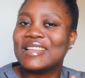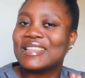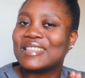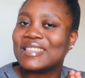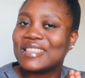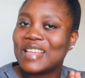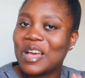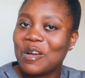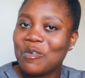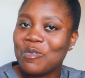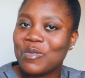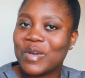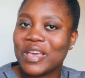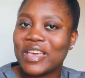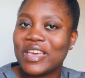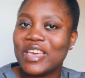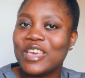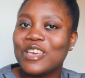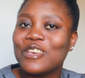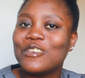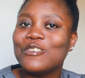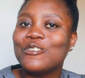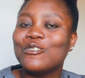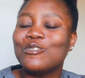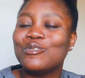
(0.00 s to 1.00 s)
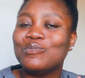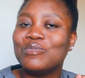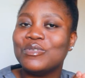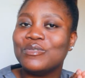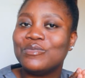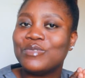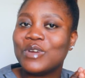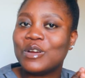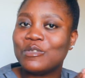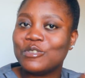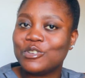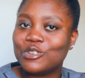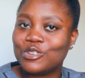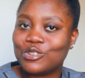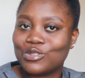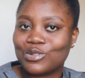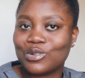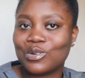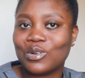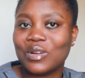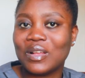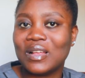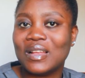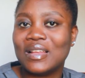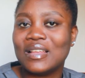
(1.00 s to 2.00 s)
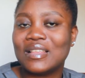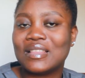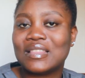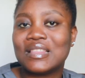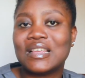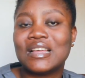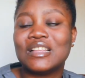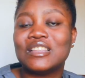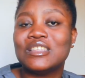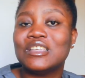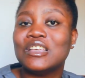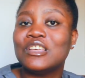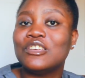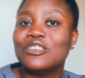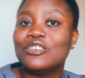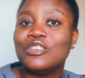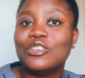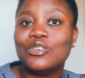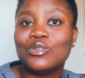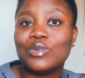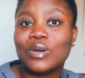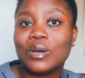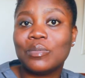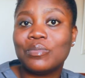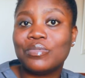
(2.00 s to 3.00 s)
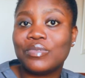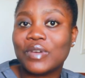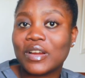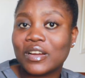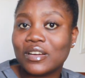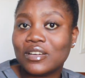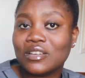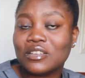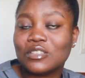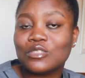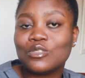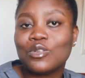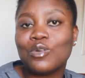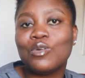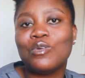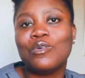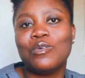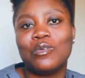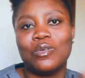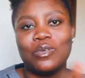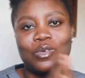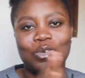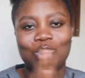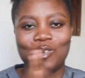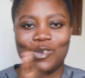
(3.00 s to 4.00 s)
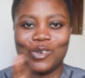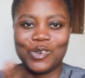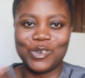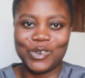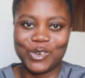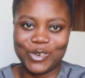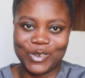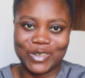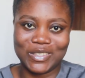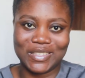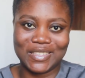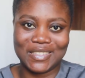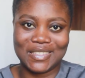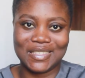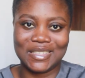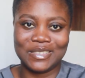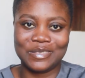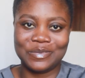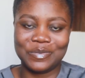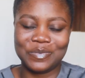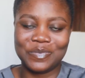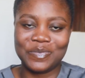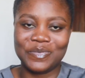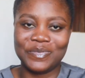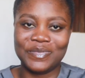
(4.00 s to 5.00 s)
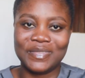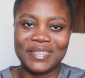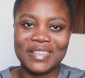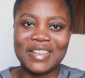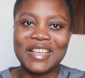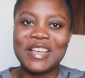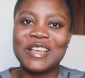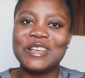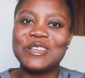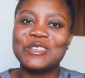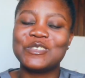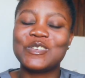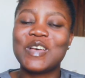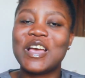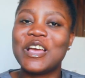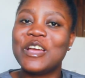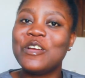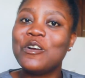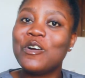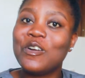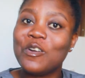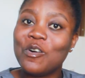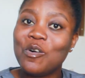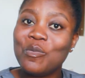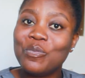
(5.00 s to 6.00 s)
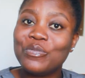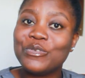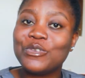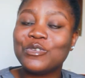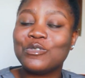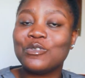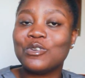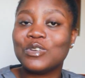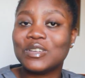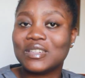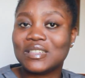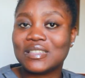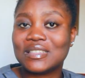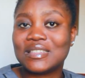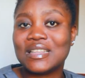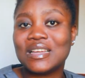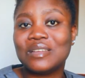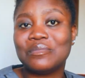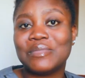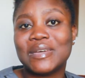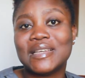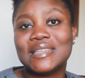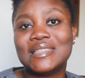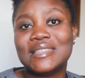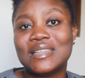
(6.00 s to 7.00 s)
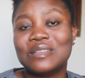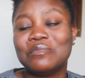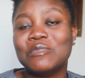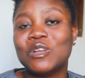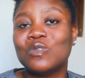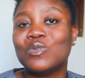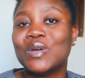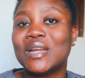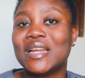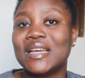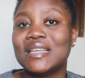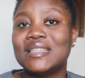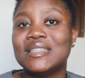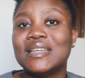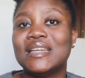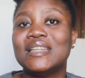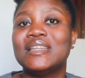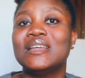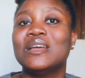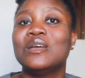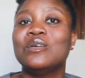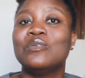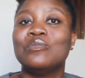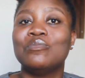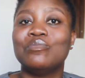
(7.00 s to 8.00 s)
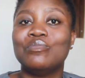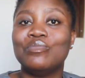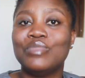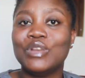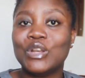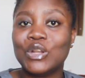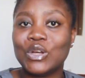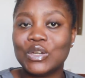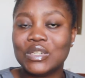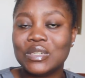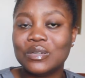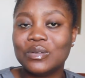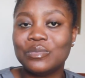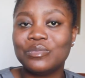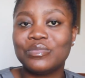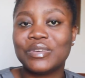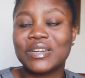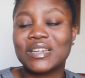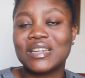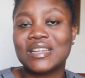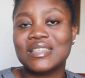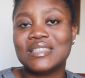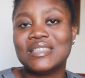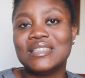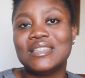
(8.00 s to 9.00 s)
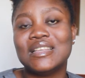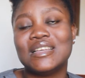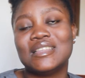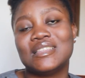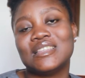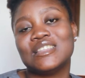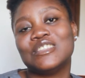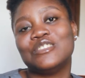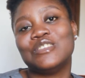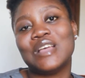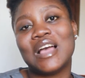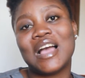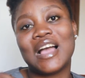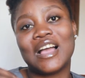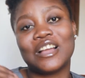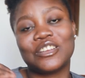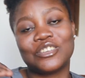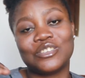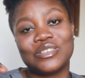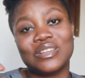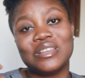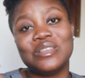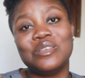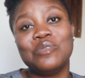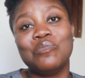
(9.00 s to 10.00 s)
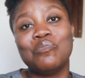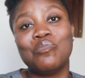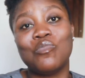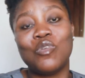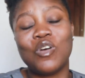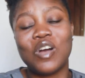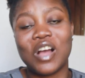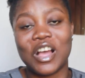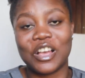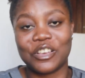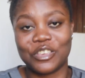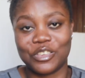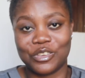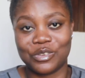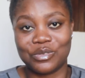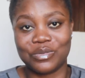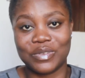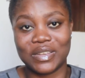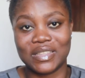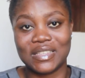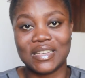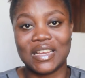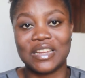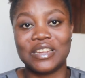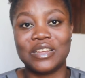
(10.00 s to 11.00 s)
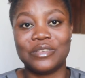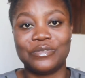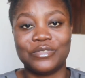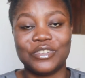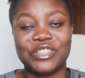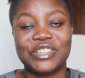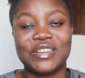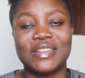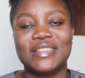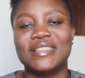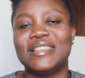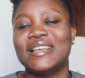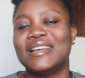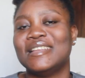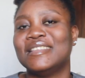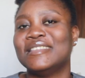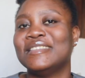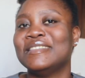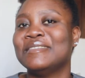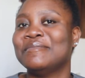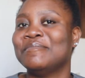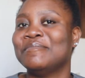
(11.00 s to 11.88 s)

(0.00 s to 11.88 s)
That way, you would be very sure that you are pregnant or not. So I hope you understand my statement when I said blood pregnancy test is actually more accurate and efficient than